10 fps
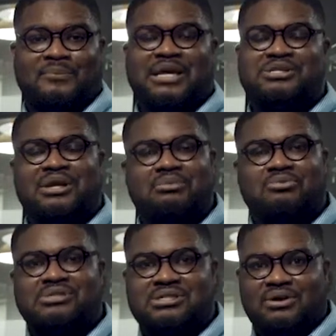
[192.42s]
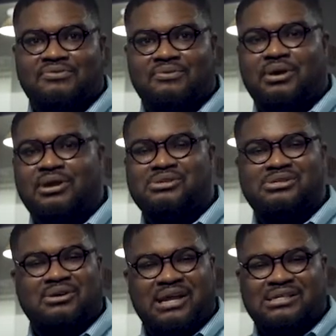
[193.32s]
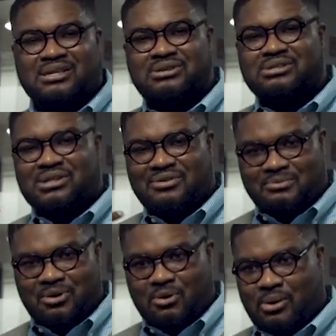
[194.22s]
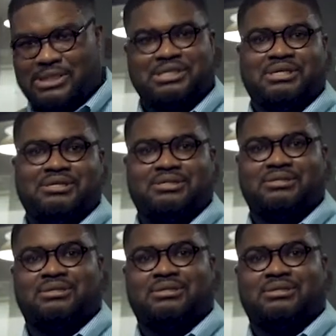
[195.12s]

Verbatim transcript: As you get more self aware, you start asking yourself more questions.